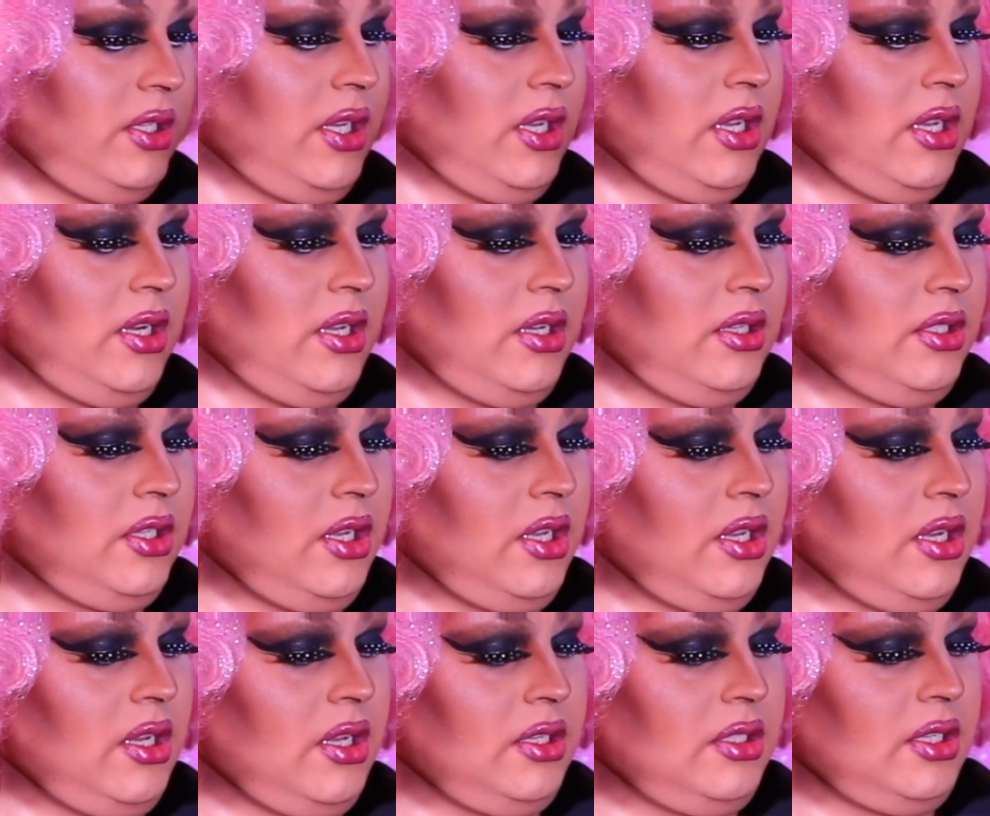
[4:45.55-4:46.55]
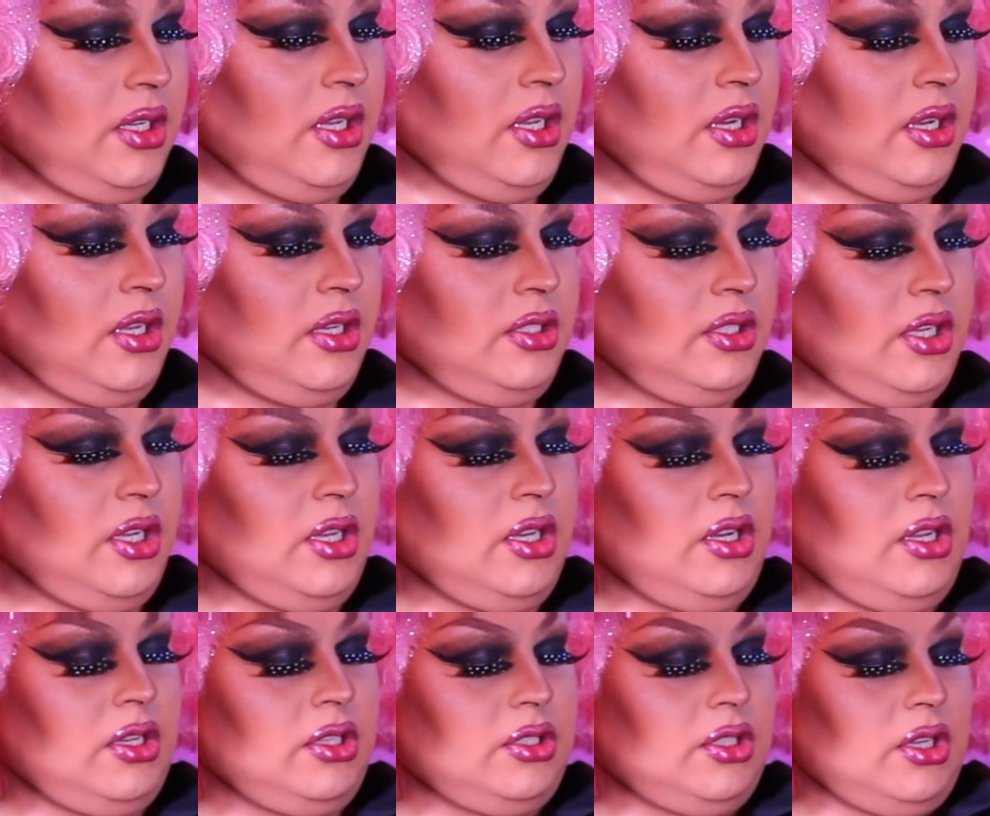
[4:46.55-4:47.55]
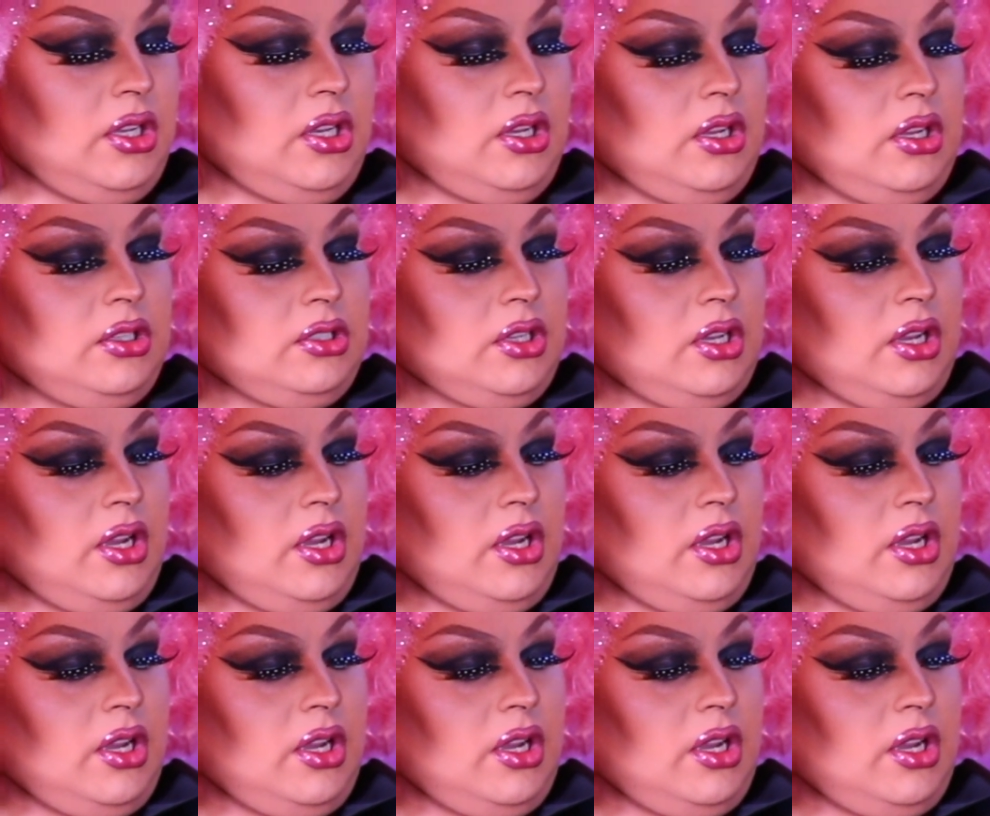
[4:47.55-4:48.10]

da -da, da -da, da -da, da -da, da